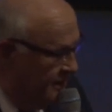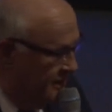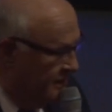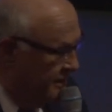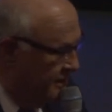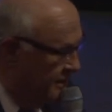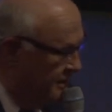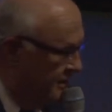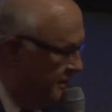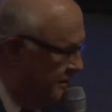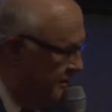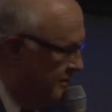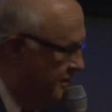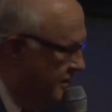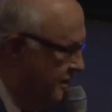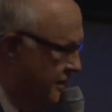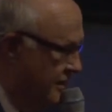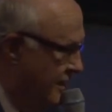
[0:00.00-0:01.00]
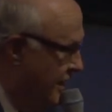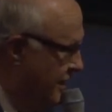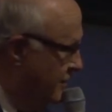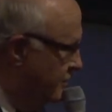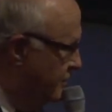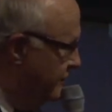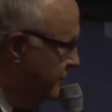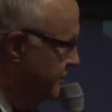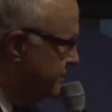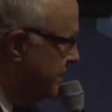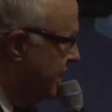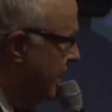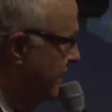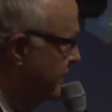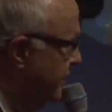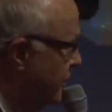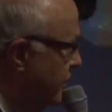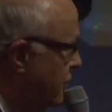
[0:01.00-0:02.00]
and uh, I don't know if it was
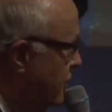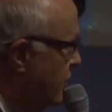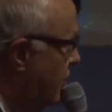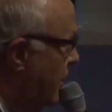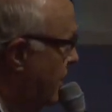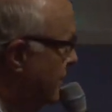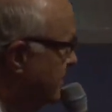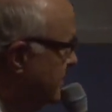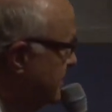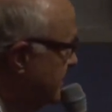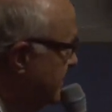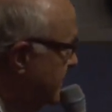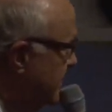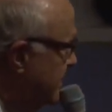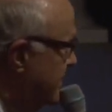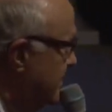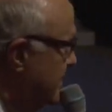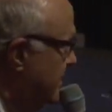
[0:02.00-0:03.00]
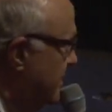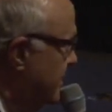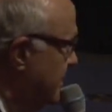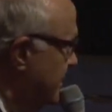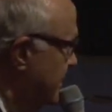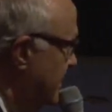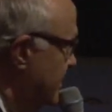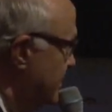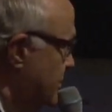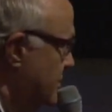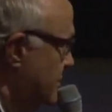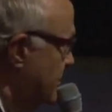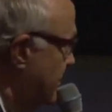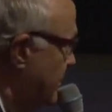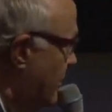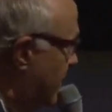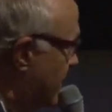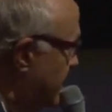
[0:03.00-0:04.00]
Kathy or who it was,
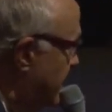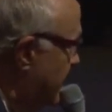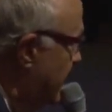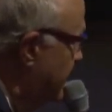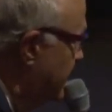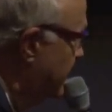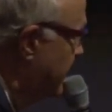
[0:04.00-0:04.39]
Julie, one or the other,